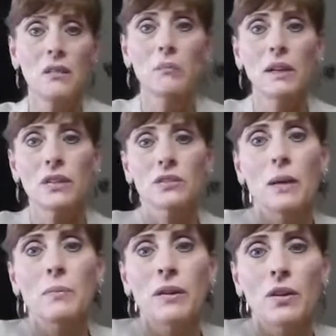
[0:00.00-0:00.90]

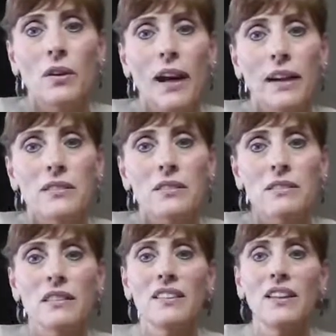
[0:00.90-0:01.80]
microscopic
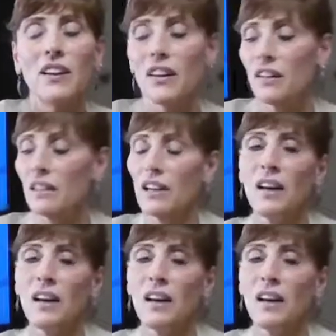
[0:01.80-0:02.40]
cracks in there.